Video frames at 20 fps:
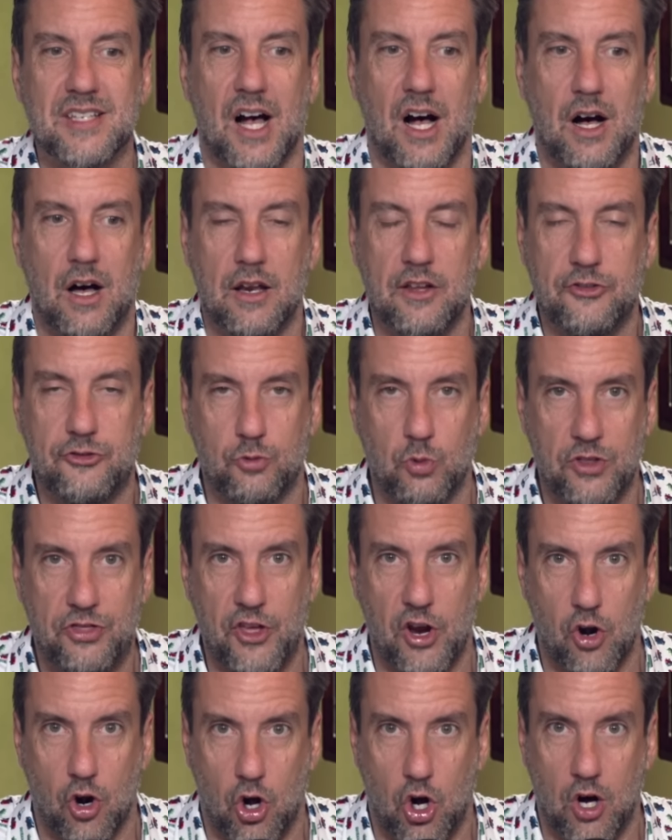honest with
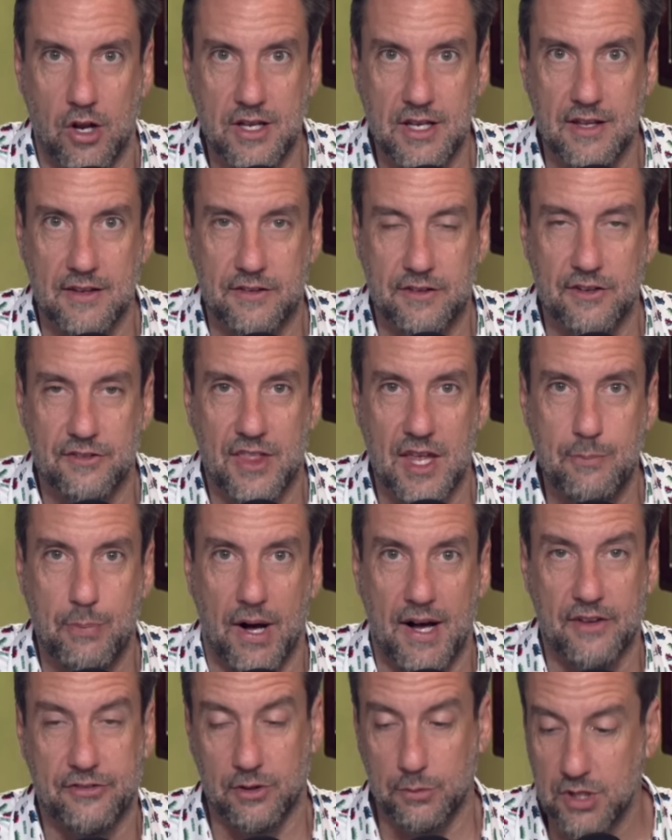their audience as they
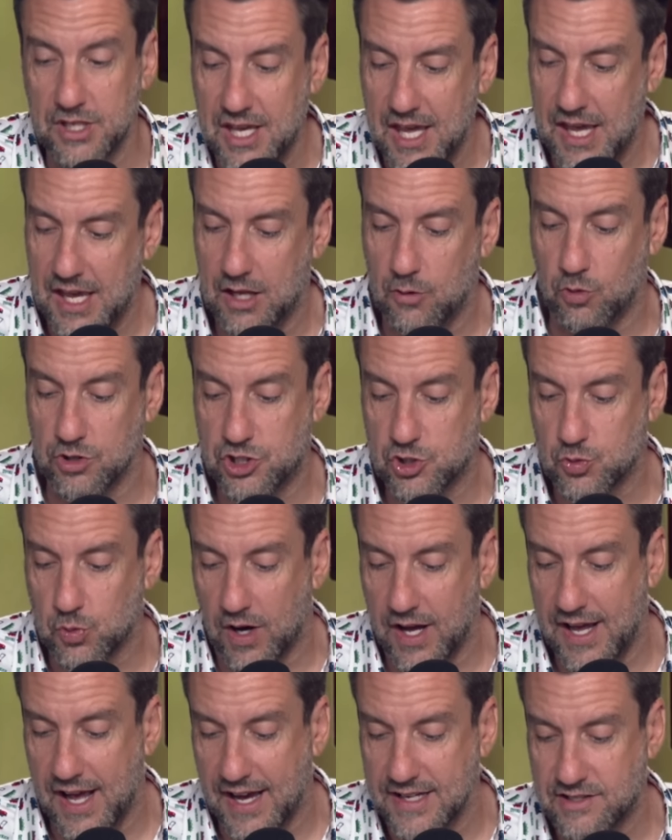possibly can, which is
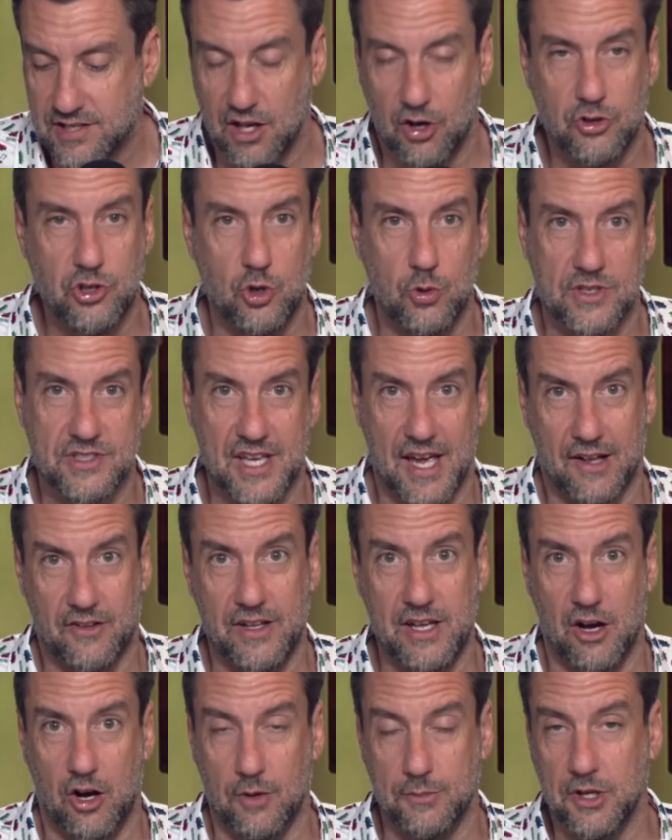why I tell you
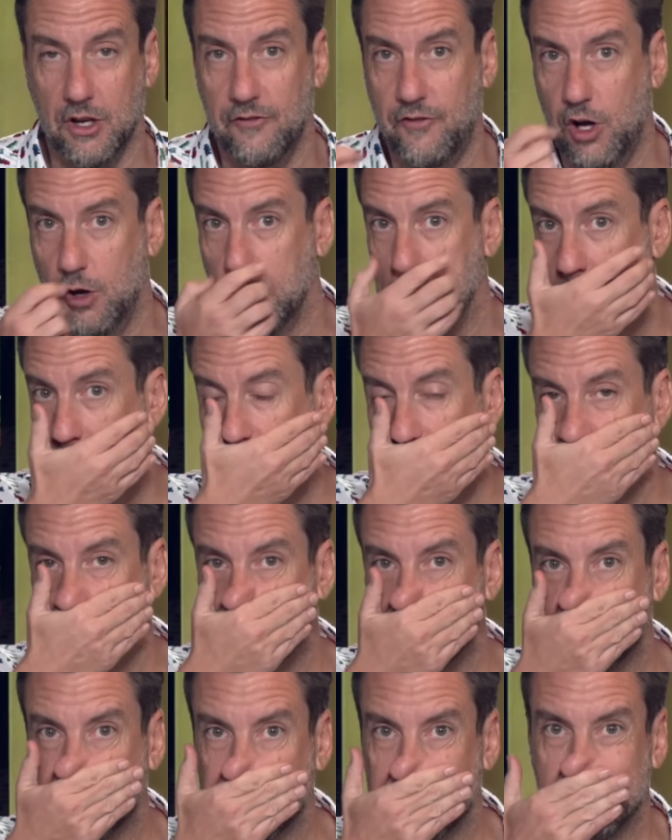exactly how I'm going to vote.
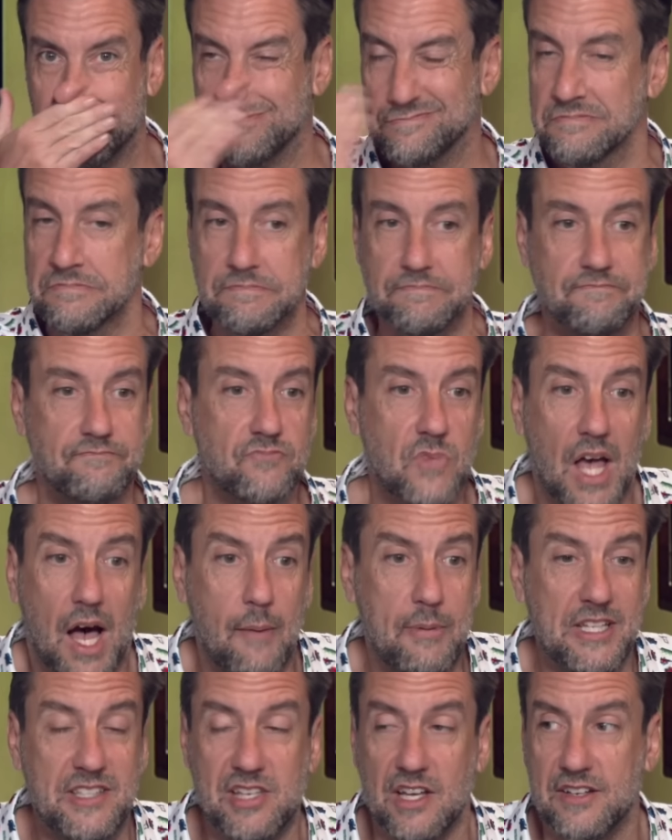I'm
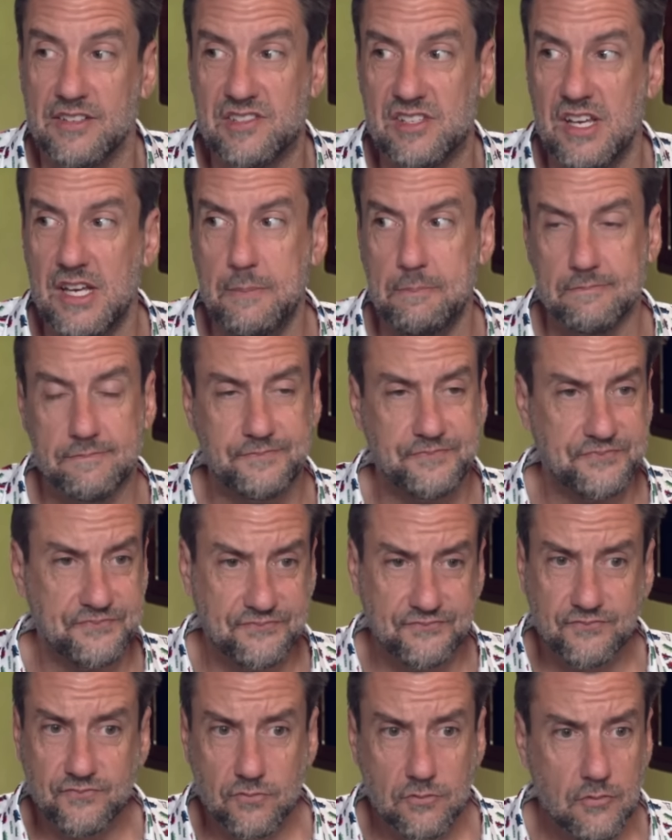in Tennessee.
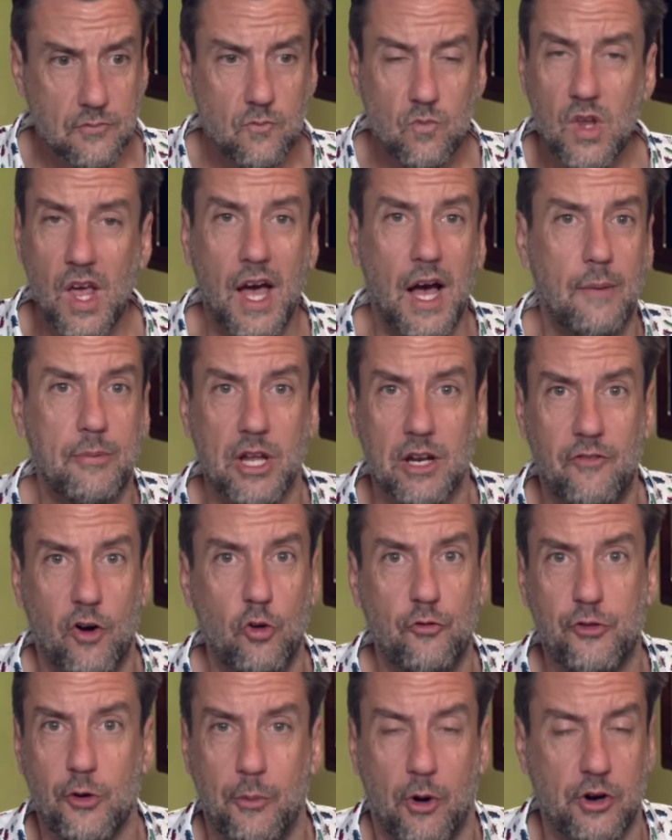I'm going to
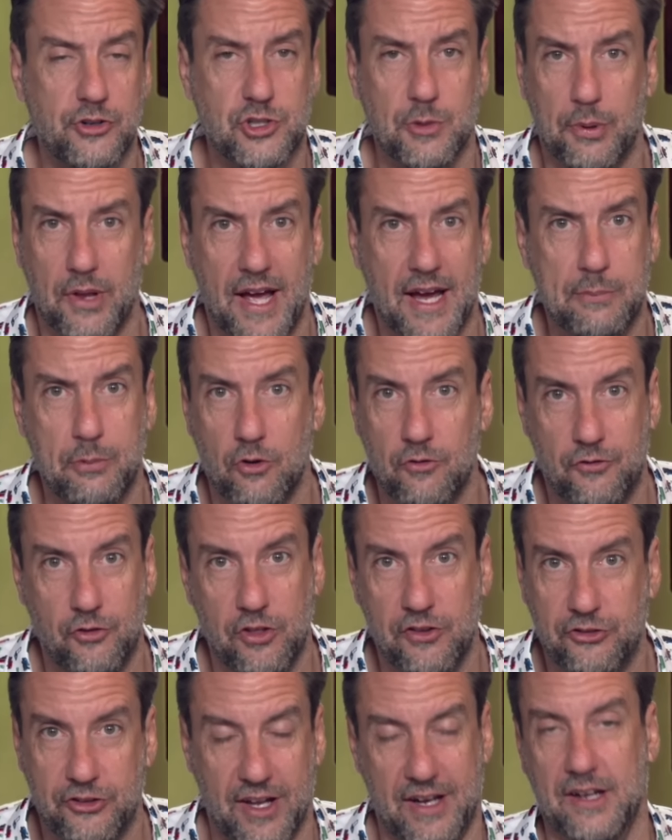vote for Marsha Blackburn for
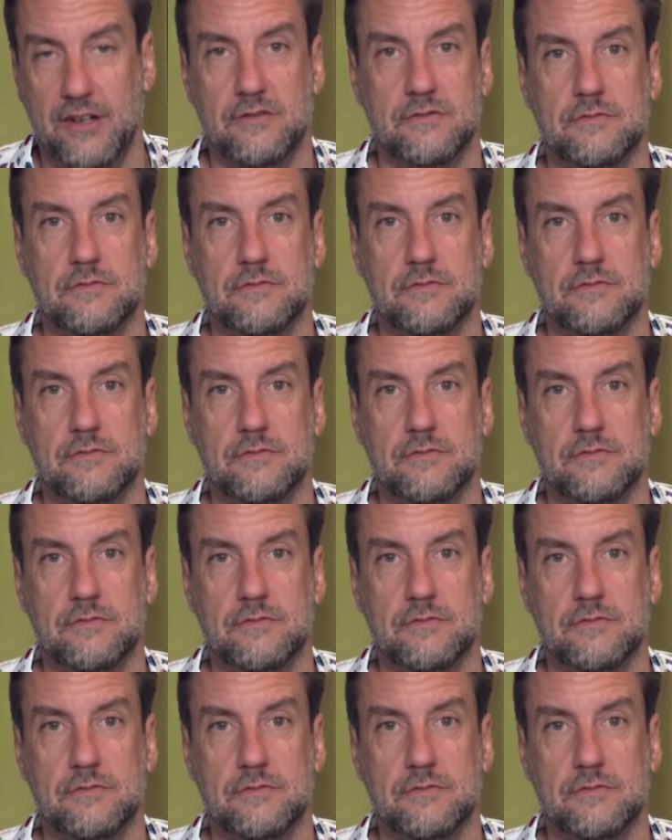the Senate.